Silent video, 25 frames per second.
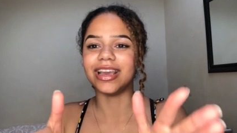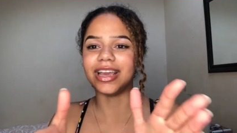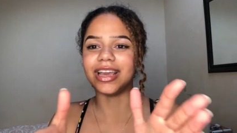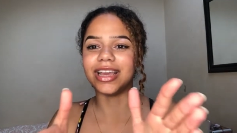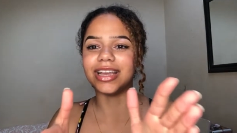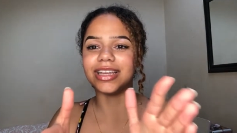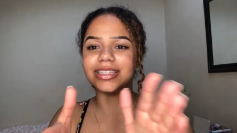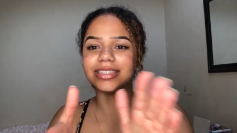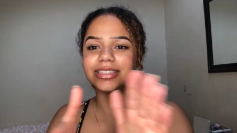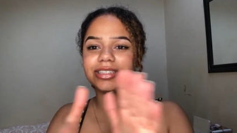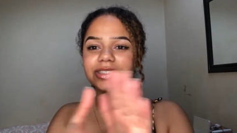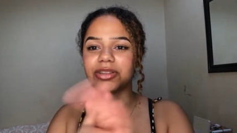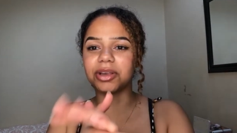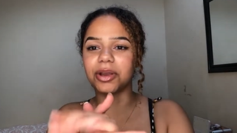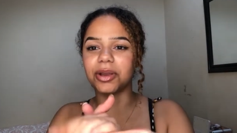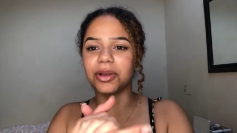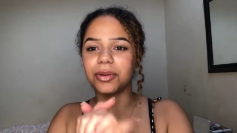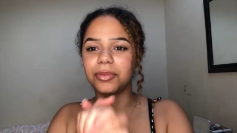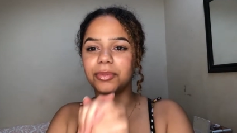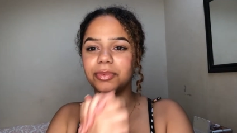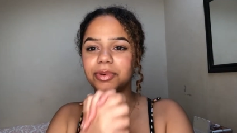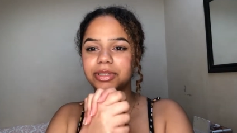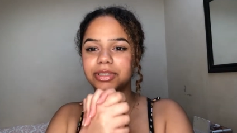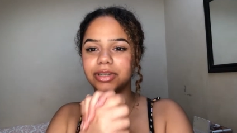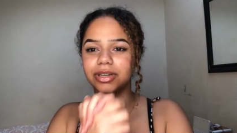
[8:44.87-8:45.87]
It's so
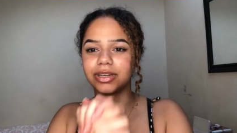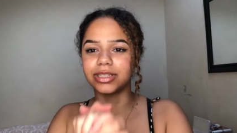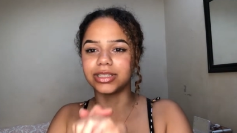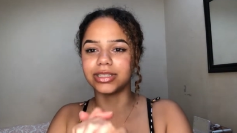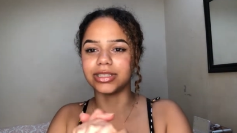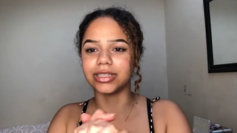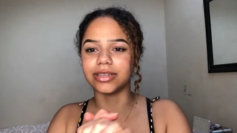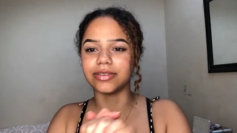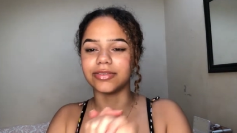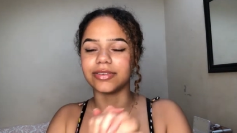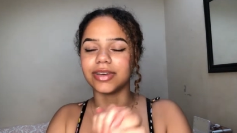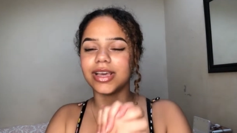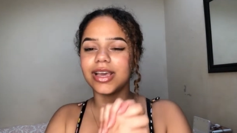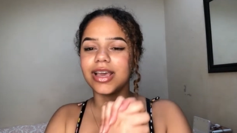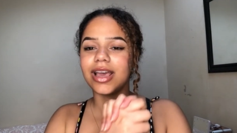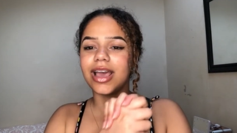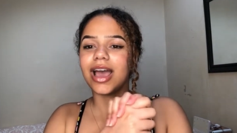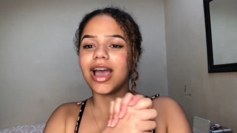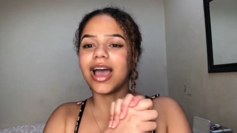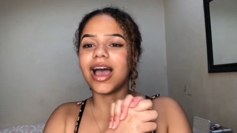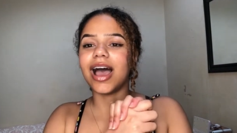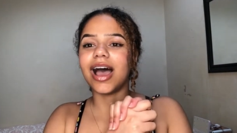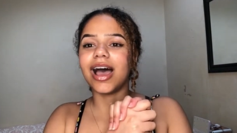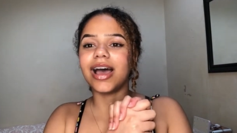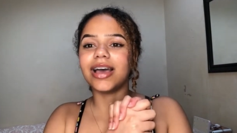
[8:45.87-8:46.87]
productive
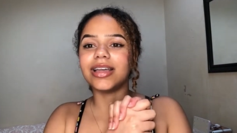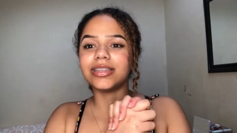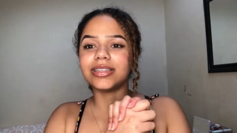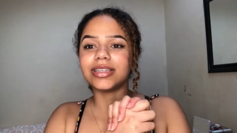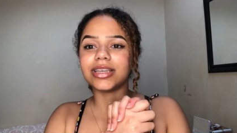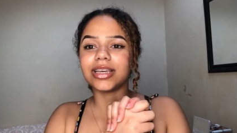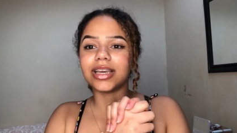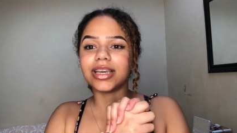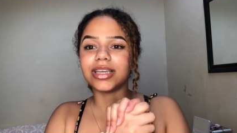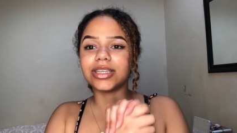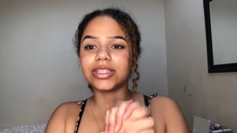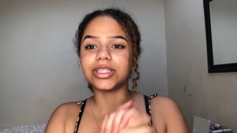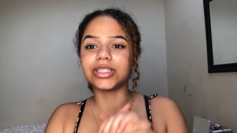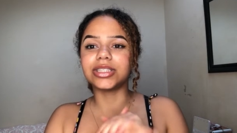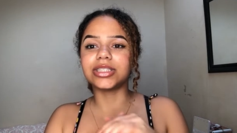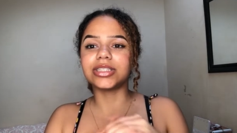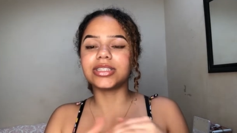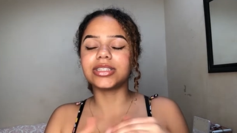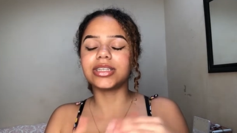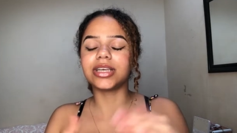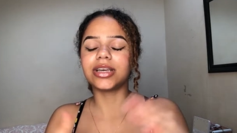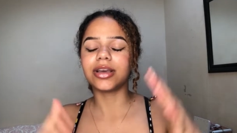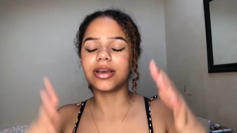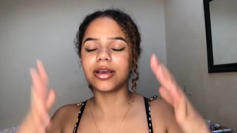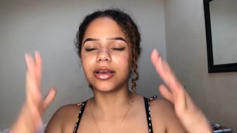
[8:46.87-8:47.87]
and it
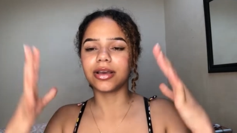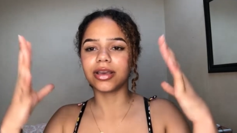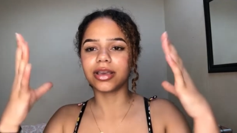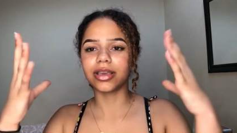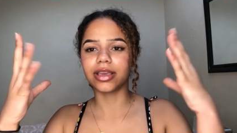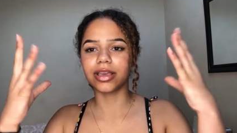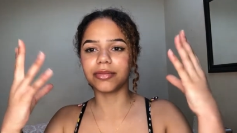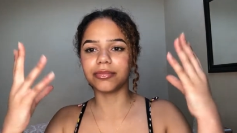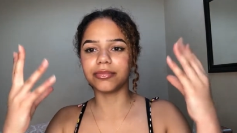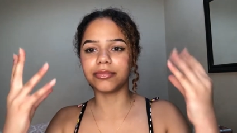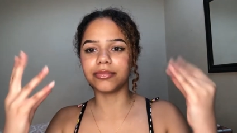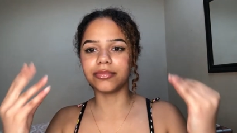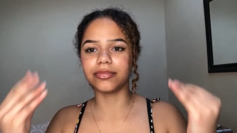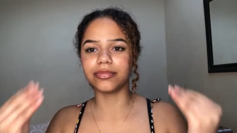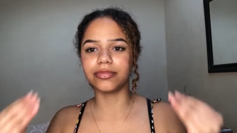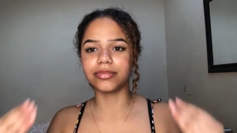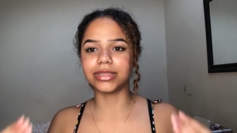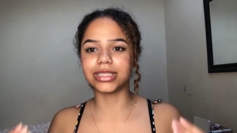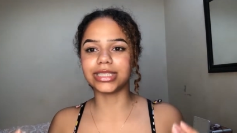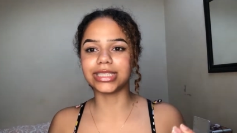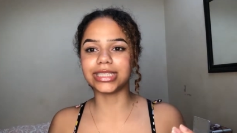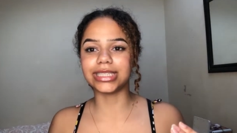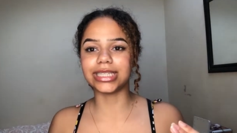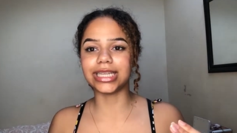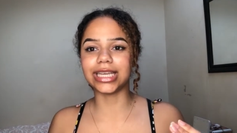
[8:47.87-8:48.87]
just
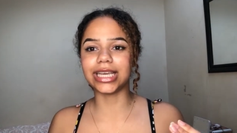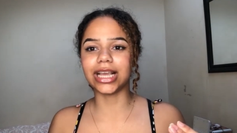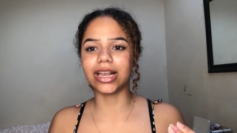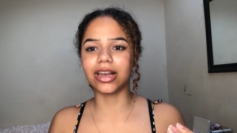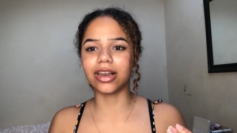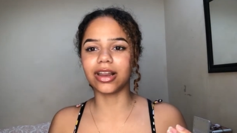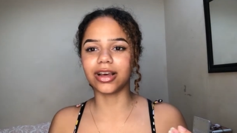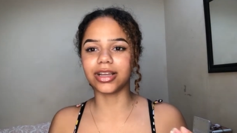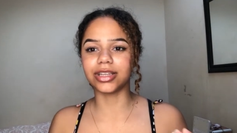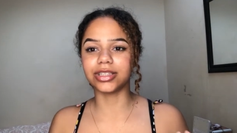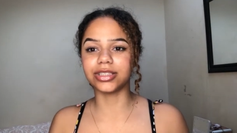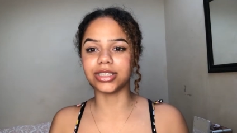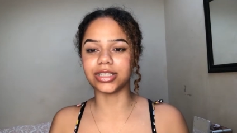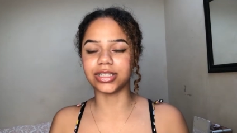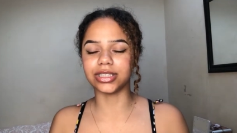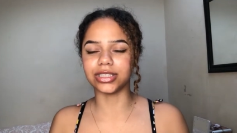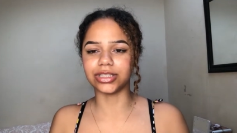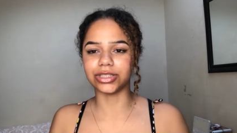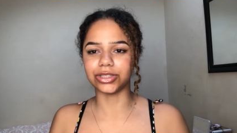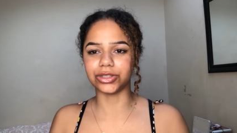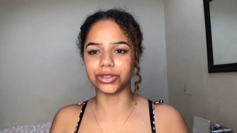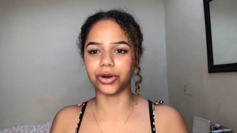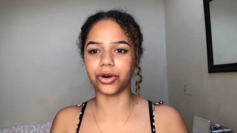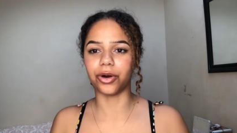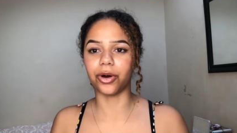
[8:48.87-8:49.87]

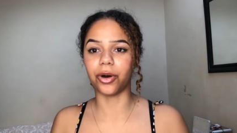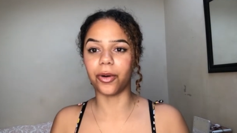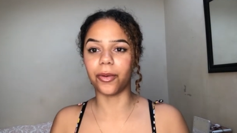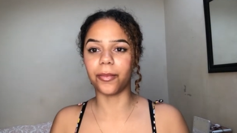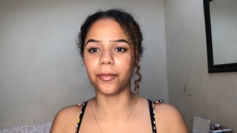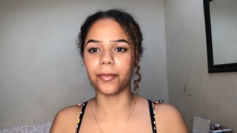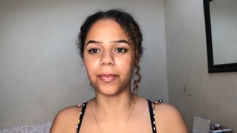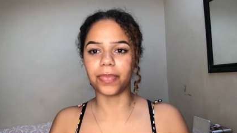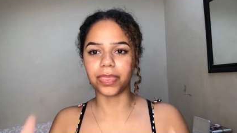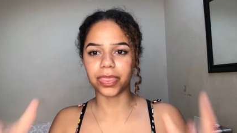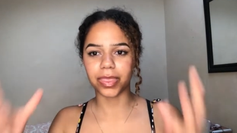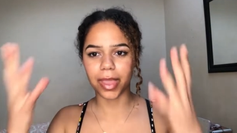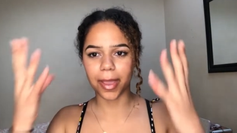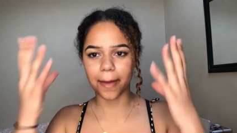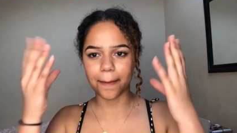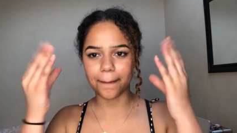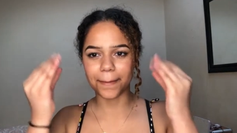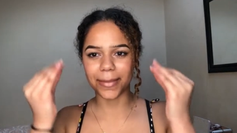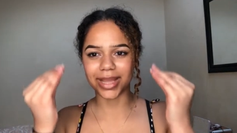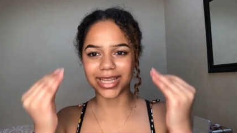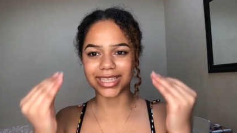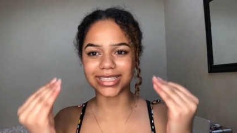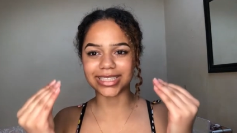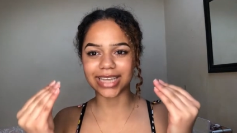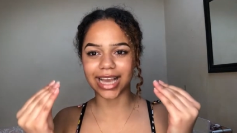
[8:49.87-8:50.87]
declutters your
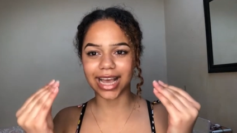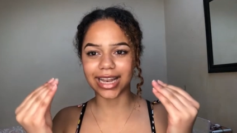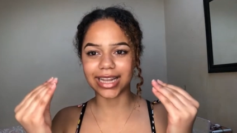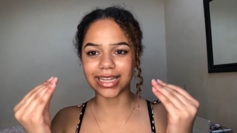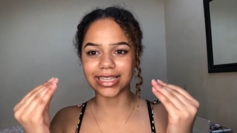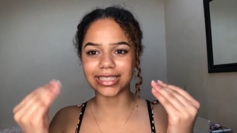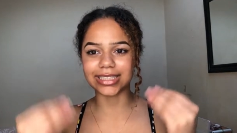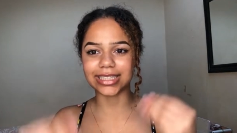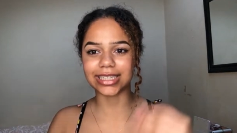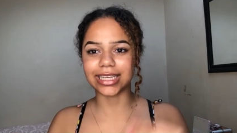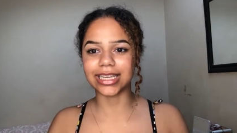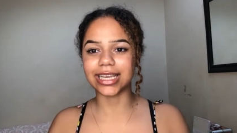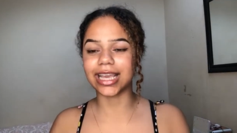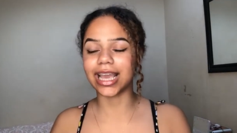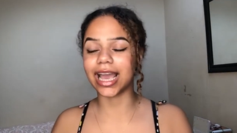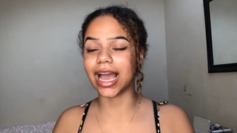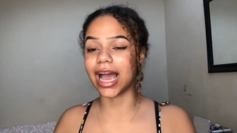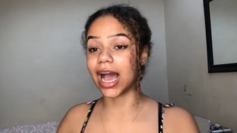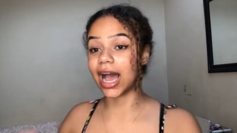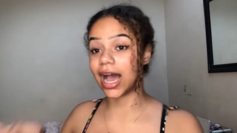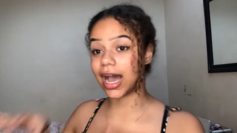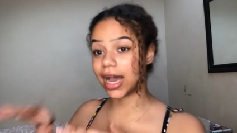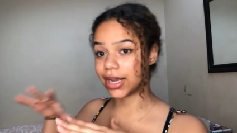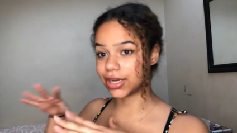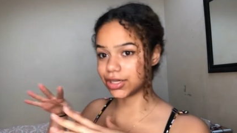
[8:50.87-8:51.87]
mentality
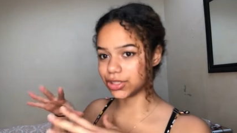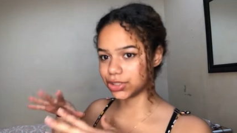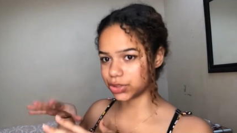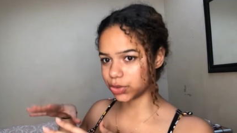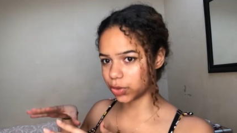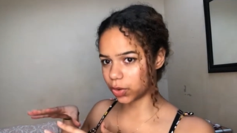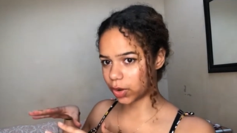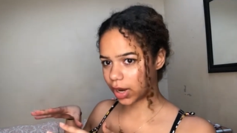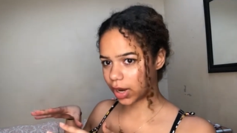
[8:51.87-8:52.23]
and your